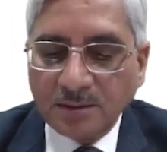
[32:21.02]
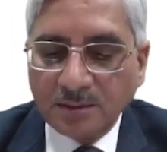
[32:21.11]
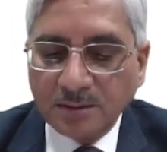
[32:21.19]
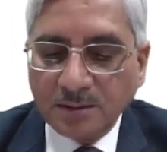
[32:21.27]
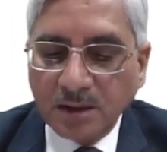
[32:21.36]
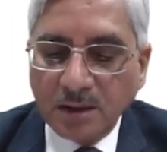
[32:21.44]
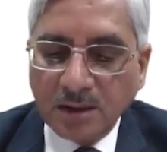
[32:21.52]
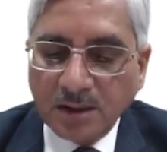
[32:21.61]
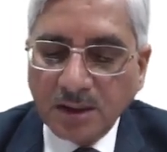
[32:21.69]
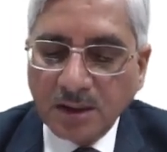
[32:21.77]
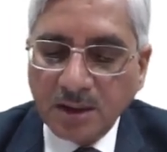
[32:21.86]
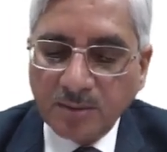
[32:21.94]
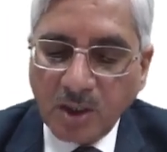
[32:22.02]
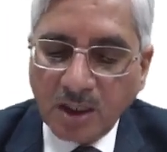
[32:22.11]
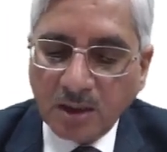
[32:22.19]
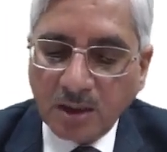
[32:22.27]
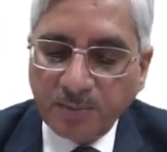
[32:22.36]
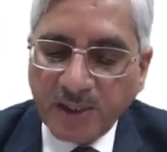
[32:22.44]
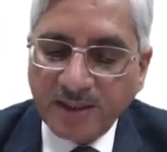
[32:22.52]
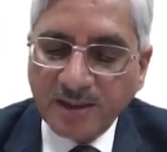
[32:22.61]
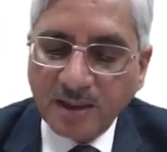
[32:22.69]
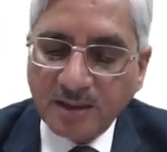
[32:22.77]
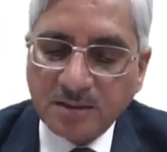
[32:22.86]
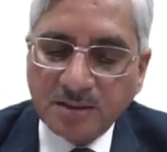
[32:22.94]
the linear model
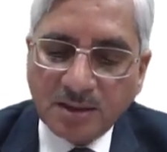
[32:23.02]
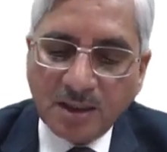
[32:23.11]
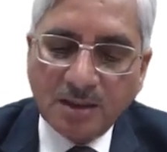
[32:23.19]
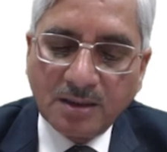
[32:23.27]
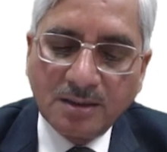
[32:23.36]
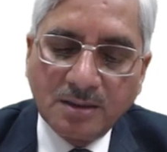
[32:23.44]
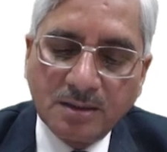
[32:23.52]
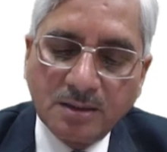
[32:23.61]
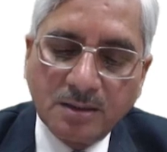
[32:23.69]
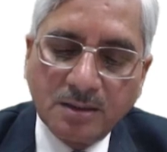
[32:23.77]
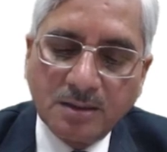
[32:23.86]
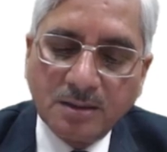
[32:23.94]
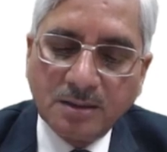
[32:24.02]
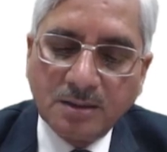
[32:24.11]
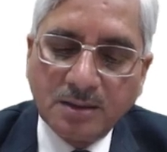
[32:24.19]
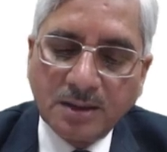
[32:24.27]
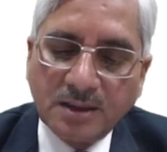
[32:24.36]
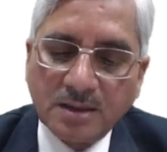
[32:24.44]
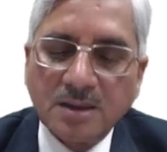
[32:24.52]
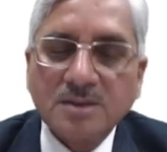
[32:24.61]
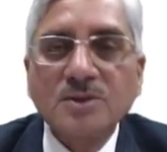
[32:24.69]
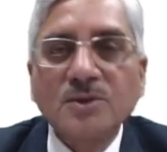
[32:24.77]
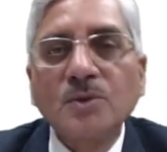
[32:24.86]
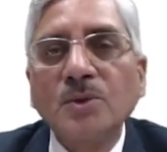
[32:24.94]
predicts
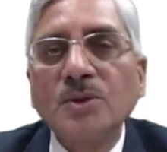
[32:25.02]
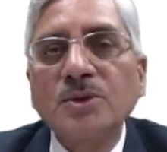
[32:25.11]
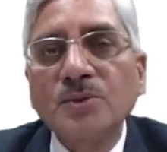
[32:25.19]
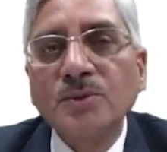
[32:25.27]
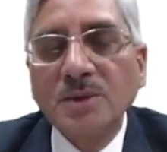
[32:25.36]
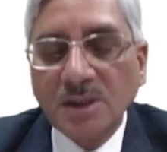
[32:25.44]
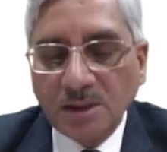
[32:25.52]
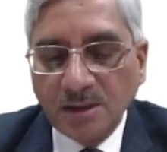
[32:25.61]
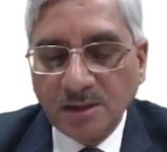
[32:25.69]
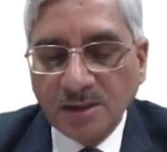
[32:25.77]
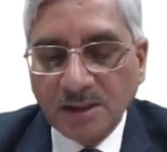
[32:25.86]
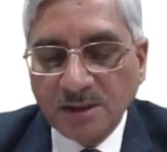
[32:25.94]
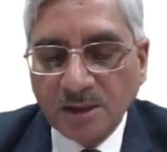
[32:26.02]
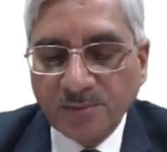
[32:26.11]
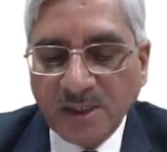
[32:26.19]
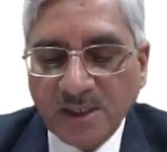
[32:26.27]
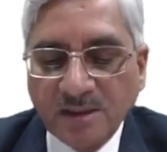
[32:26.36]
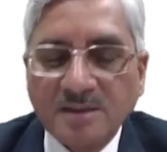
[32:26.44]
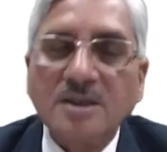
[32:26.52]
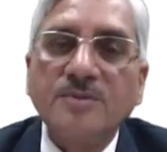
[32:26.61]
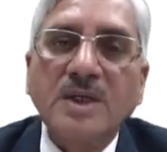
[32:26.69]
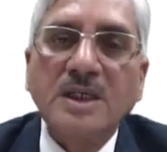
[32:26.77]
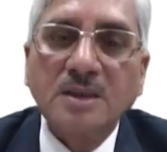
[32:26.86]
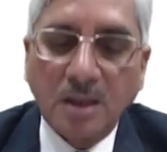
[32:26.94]
results close to the result predicted
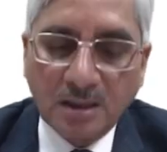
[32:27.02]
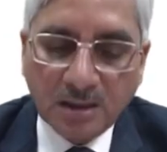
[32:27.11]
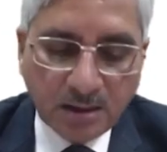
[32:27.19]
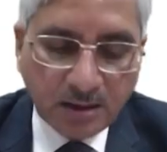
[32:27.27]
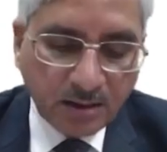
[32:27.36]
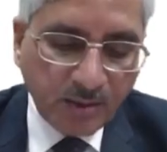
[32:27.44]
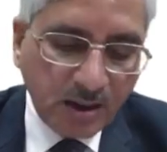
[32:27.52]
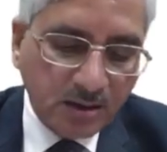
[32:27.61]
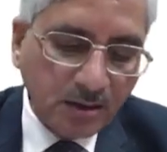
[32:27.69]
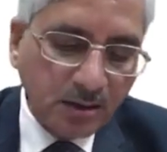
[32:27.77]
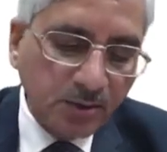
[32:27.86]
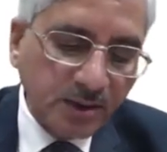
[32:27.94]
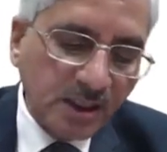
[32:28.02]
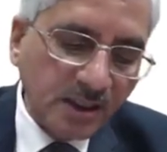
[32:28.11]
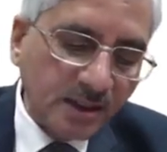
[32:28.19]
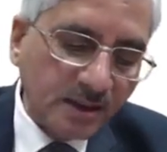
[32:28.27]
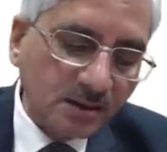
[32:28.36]
by nonlinear model looking at